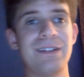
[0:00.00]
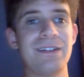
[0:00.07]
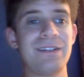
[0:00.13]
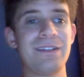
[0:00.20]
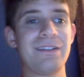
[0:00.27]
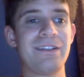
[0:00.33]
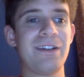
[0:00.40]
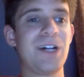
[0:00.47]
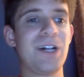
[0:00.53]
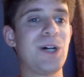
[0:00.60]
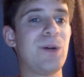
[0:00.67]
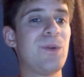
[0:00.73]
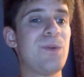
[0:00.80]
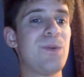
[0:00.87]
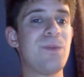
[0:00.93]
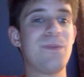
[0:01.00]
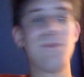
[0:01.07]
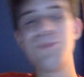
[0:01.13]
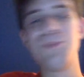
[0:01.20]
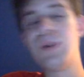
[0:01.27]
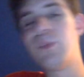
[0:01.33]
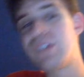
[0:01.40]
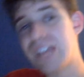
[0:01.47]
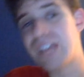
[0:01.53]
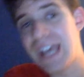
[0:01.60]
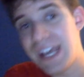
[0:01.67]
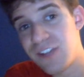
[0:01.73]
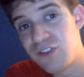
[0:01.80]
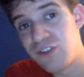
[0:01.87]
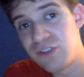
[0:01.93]
So it was
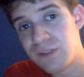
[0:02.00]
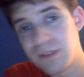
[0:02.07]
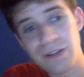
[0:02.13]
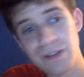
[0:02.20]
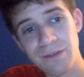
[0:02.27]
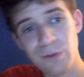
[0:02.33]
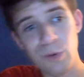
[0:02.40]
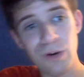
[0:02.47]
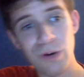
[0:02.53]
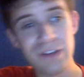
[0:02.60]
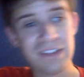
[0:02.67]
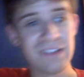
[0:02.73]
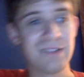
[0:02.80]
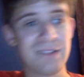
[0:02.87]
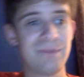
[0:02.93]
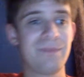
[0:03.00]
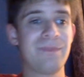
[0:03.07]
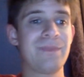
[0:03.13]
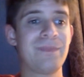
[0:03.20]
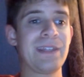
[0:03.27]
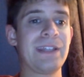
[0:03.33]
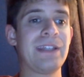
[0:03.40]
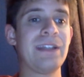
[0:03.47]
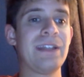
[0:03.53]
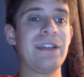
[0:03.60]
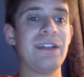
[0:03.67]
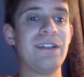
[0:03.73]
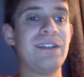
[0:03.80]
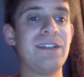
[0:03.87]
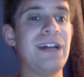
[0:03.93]
Edge, of course.
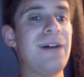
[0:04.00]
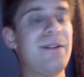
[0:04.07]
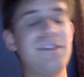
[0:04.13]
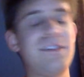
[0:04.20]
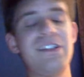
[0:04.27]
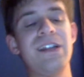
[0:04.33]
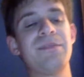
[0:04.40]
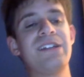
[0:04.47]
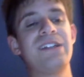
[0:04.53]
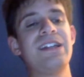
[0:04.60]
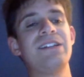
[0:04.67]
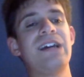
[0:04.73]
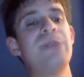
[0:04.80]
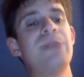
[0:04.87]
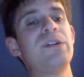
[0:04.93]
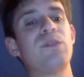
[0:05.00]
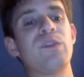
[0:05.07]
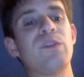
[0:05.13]
Do she ended up saying that Dominik will